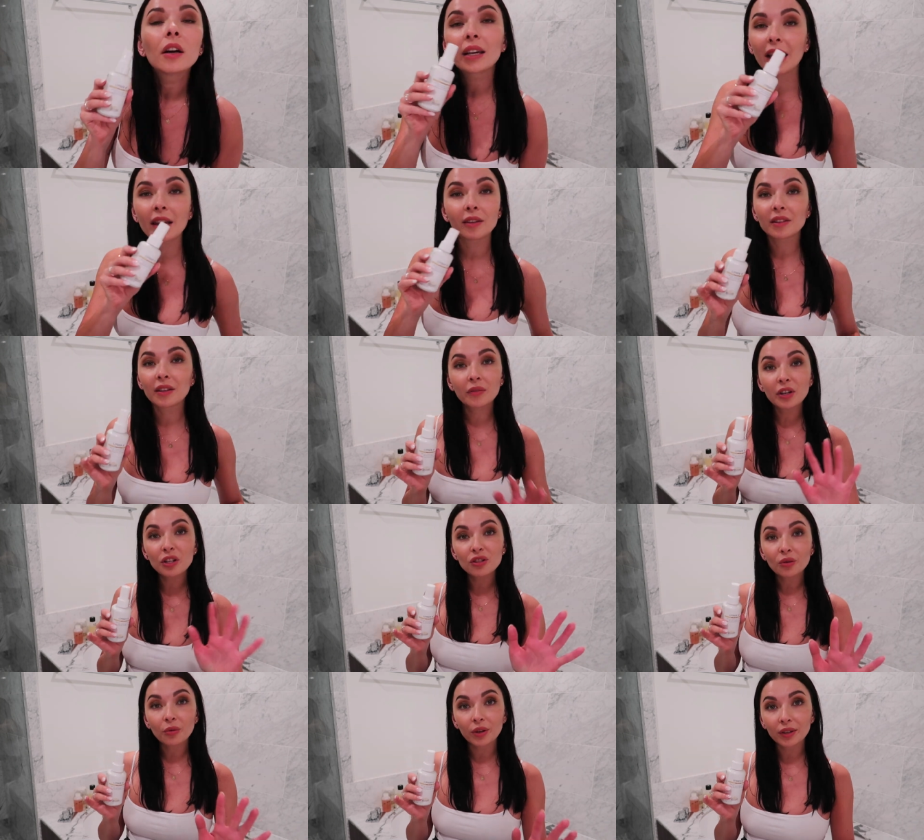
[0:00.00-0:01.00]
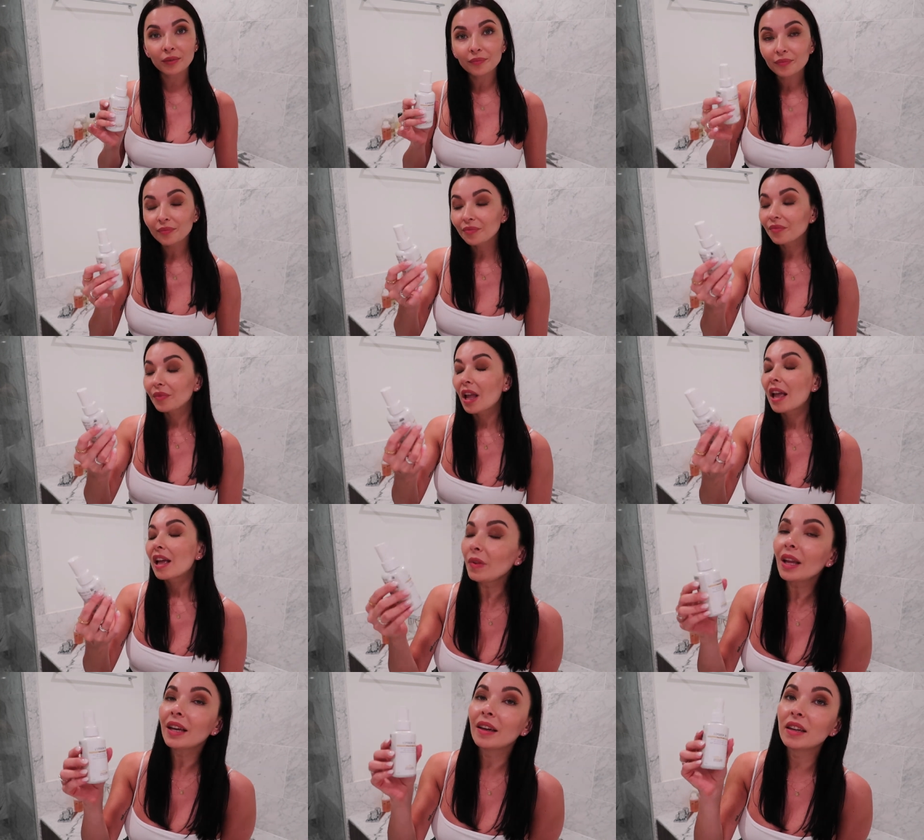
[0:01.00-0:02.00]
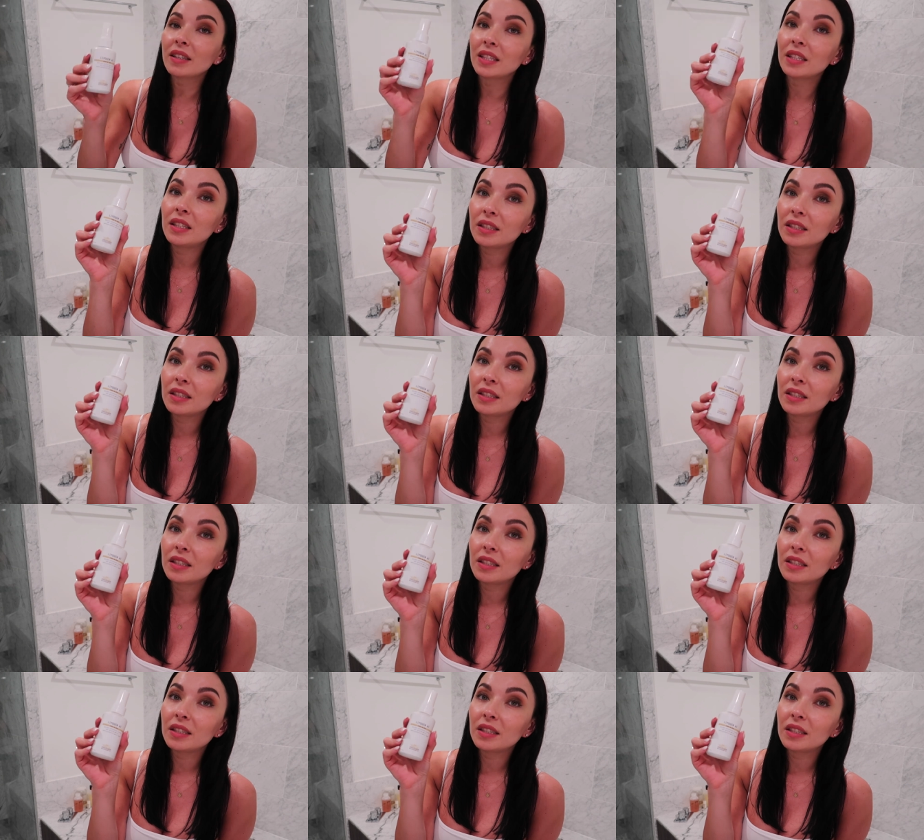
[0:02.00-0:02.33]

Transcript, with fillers: okay, different story. Guys,